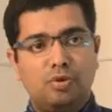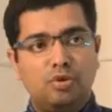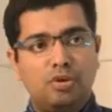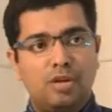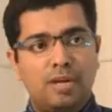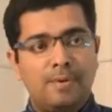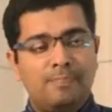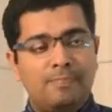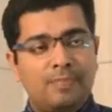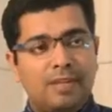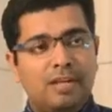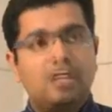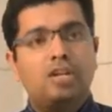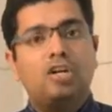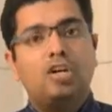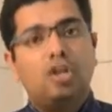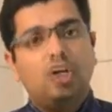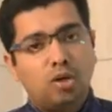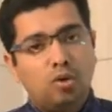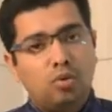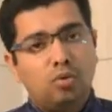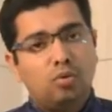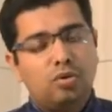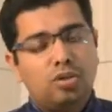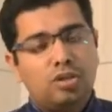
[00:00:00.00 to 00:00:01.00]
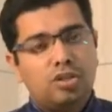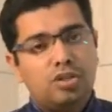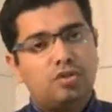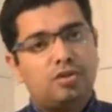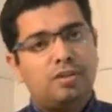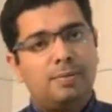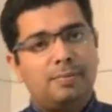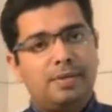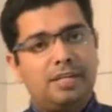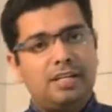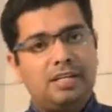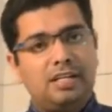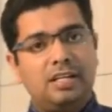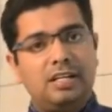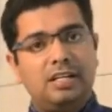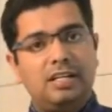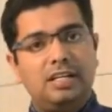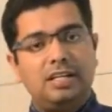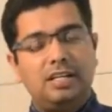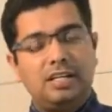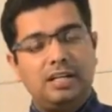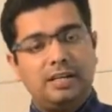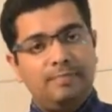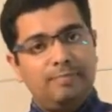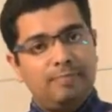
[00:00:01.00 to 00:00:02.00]
more glued to the
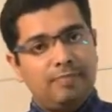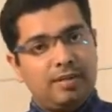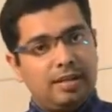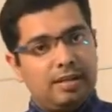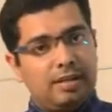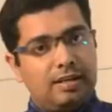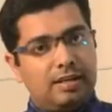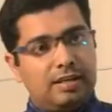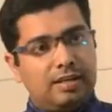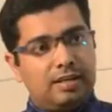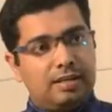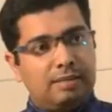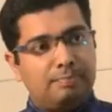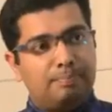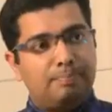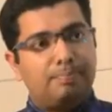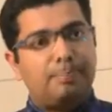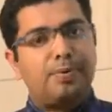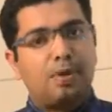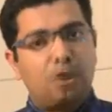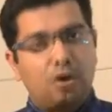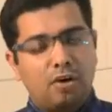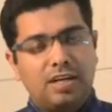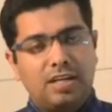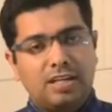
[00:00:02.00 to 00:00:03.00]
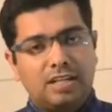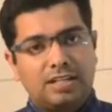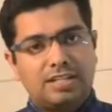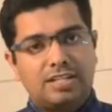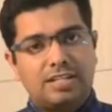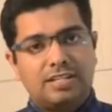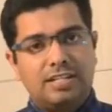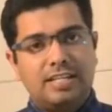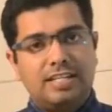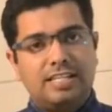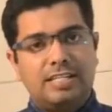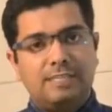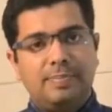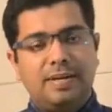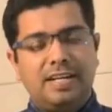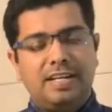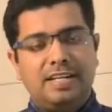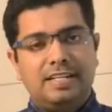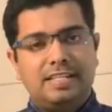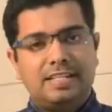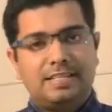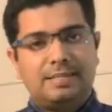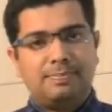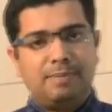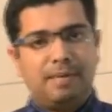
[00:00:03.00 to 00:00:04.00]
particular products that is
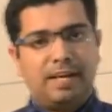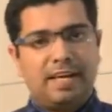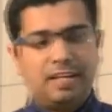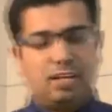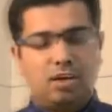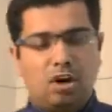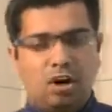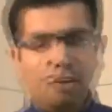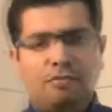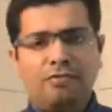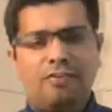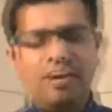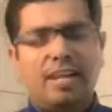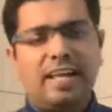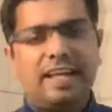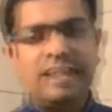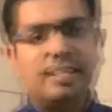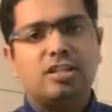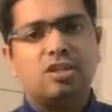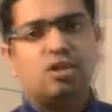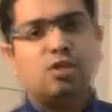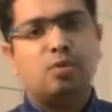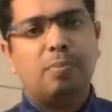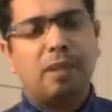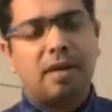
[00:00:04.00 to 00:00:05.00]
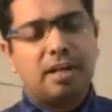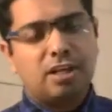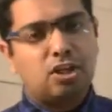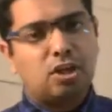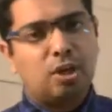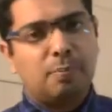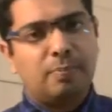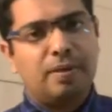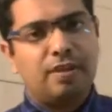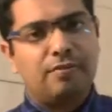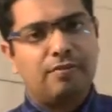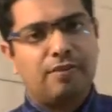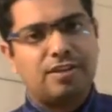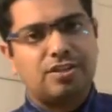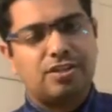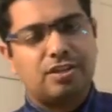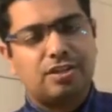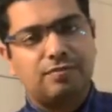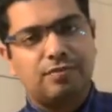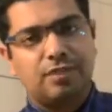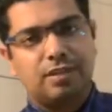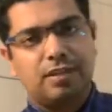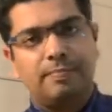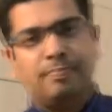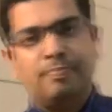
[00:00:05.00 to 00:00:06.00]
being displayed. Of late in Dubai Shopping
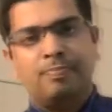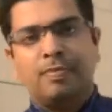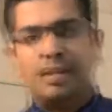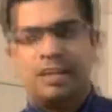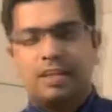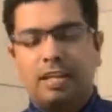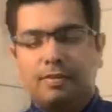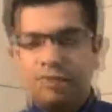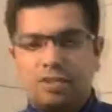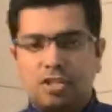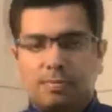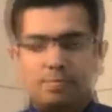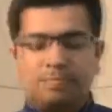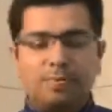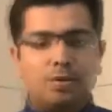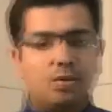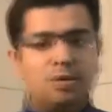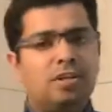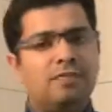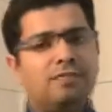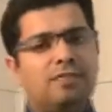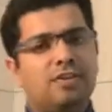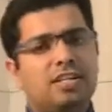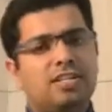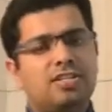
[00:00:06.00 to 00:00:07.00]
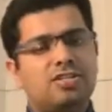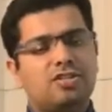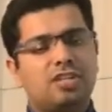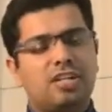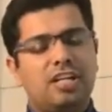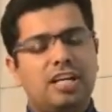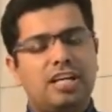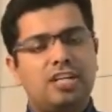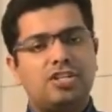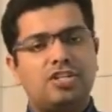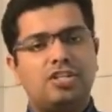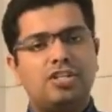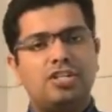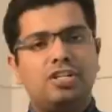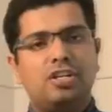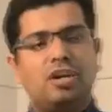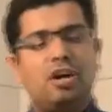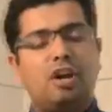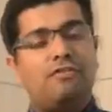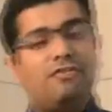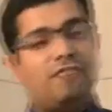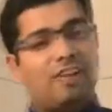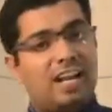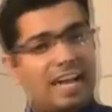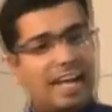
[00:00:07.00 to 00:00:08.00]
Festival, there was a beautiful installation
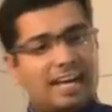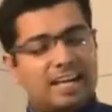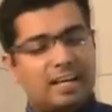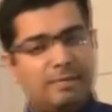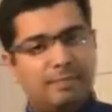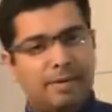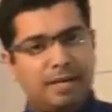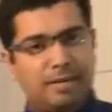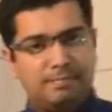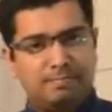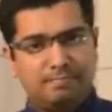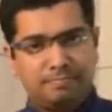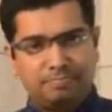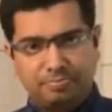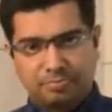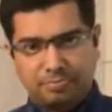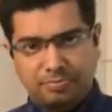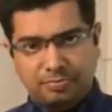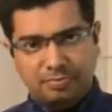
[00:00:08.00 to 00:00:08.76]
of Lakme.